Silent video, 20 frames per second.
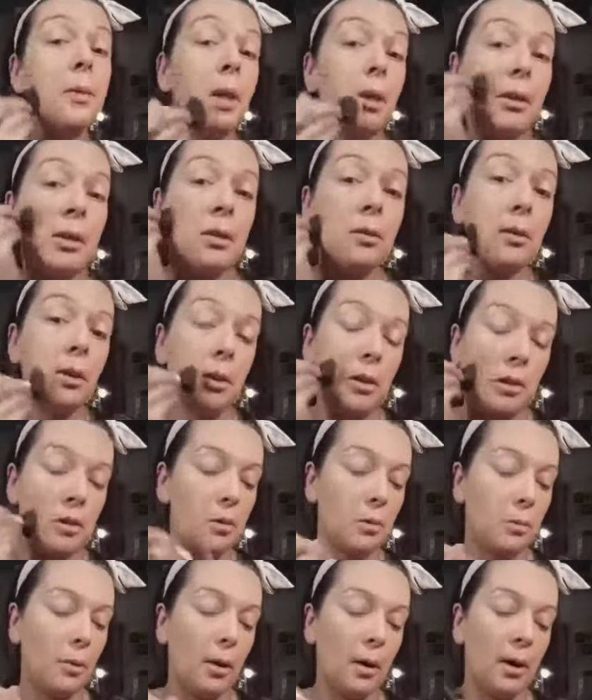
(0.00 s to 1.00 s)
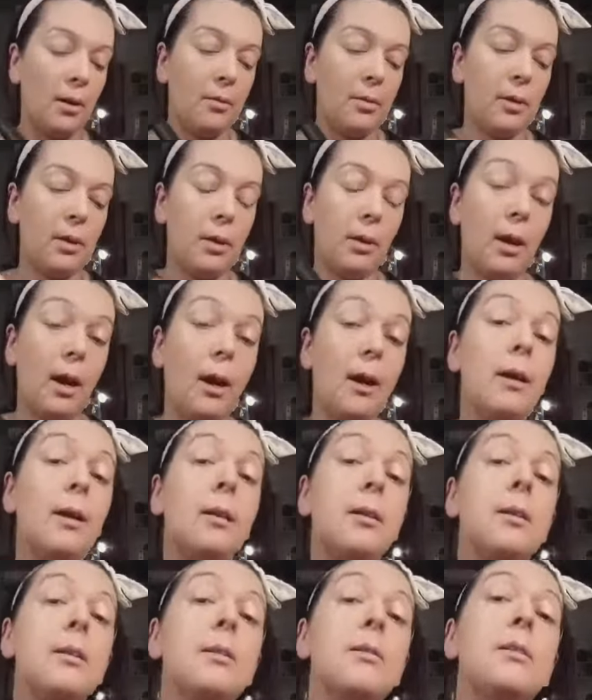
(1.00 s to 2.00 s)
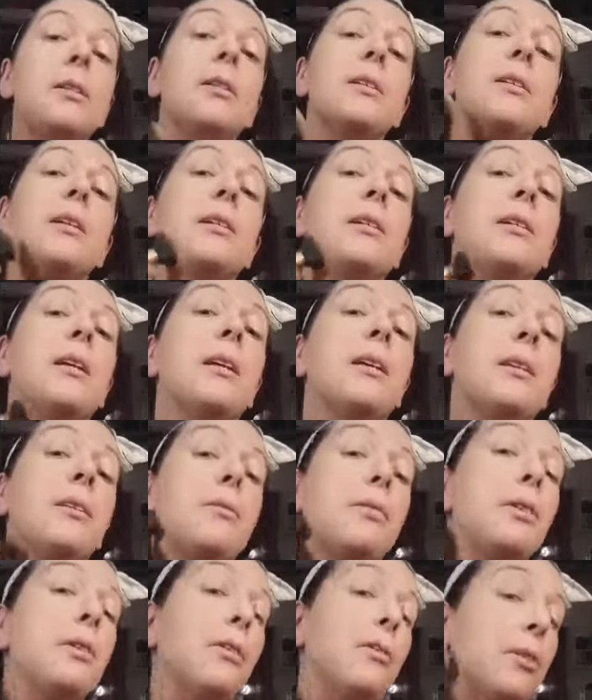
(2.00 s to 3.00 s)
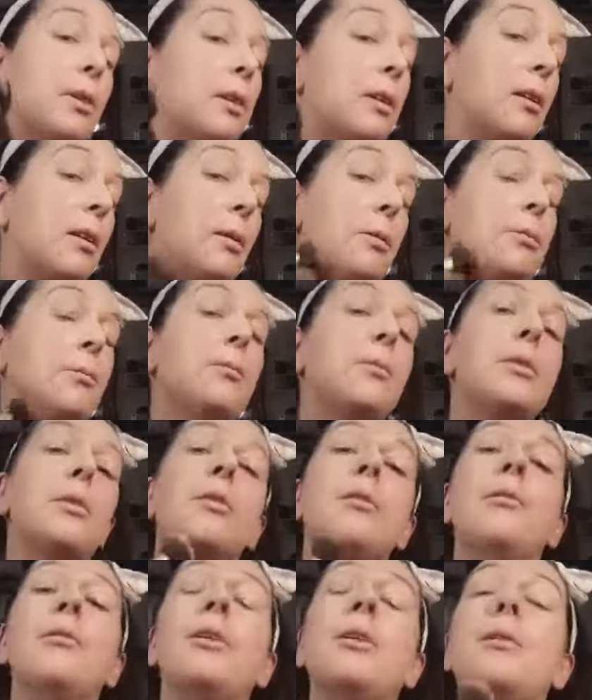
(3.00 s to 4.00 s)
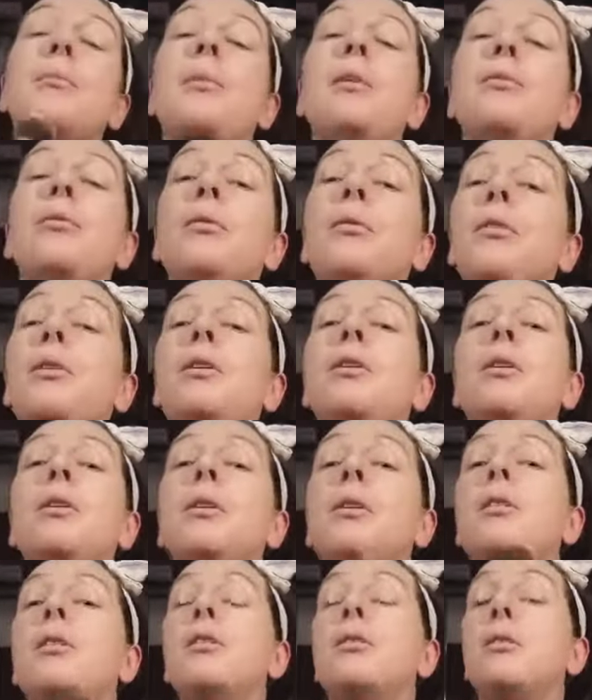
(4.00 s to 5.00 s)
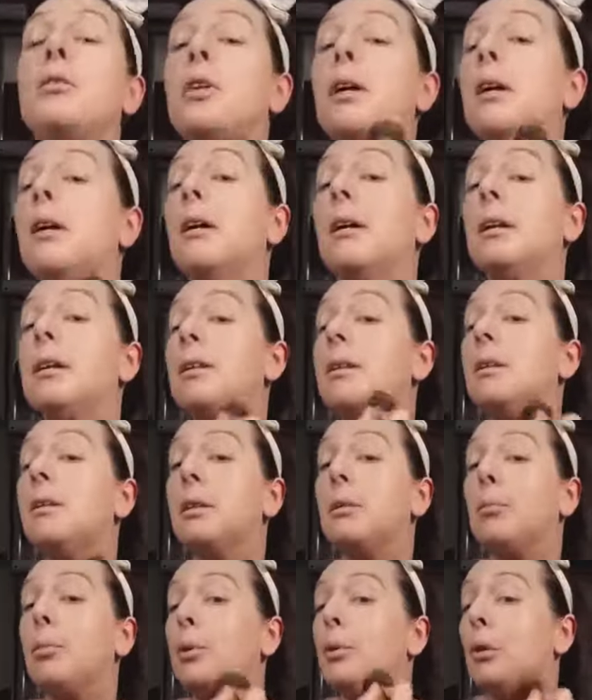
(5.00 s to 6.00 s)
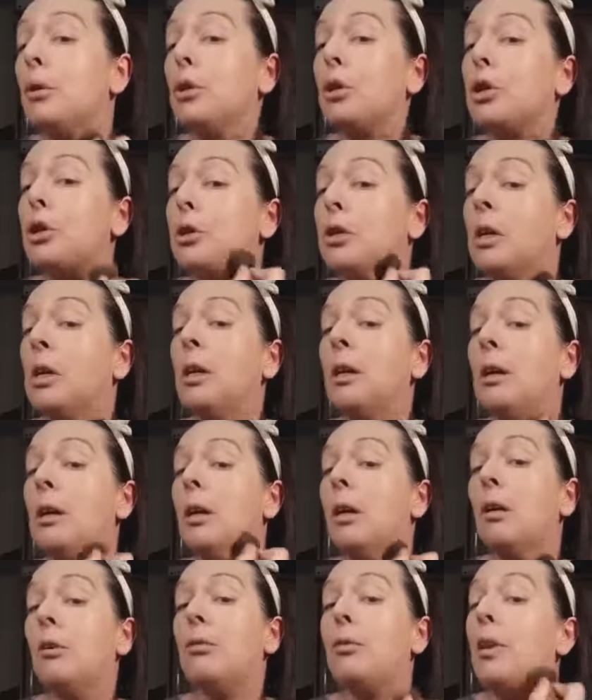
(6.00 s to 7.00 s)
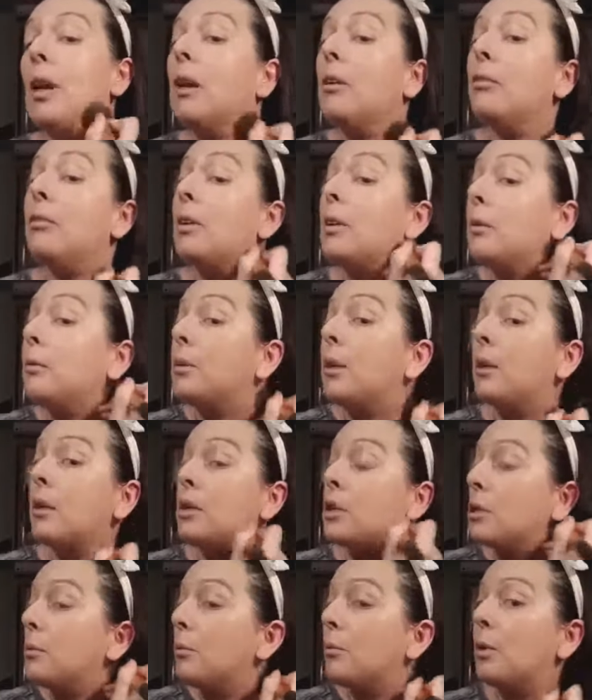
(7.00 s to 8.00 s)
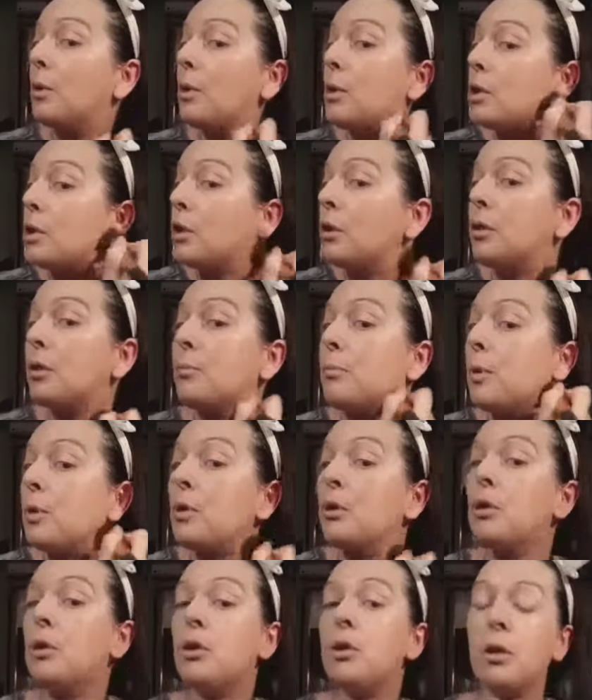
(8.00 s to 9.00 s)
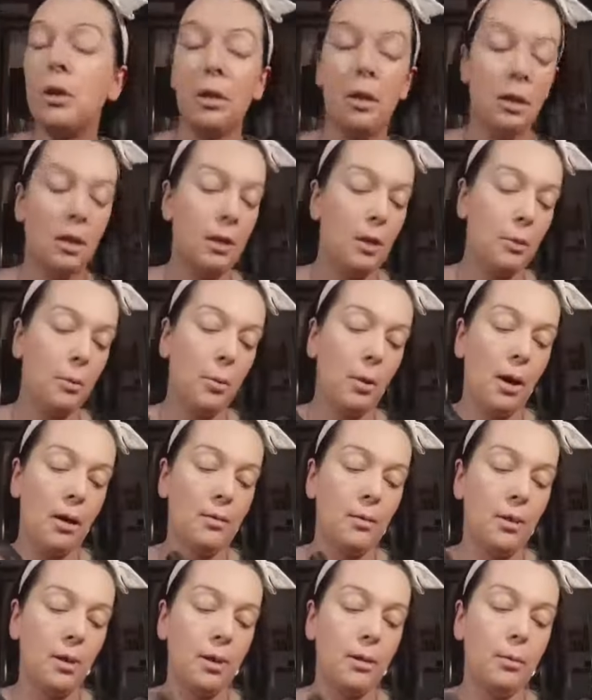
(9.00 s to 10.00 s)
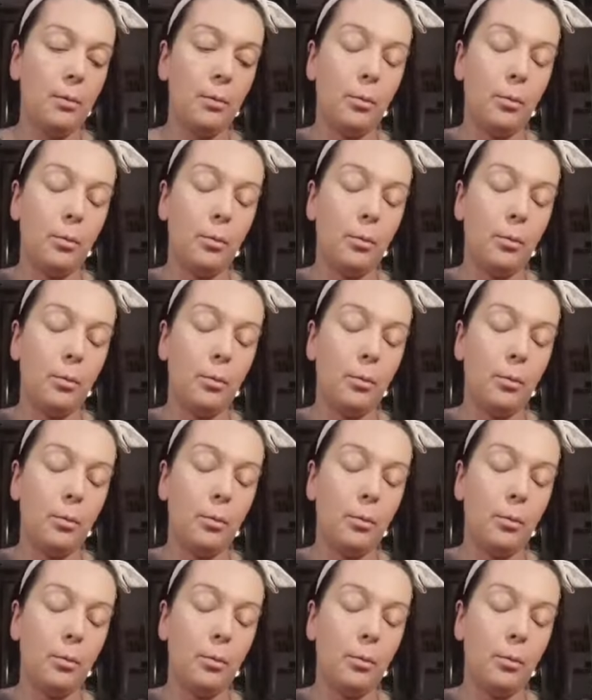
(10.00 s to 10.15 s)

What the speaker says: And you can use whatever, your hands, as I said, I've done a video sort of on it before. You can use your hands, a brush, a flat foundation brush, a sponge, whatever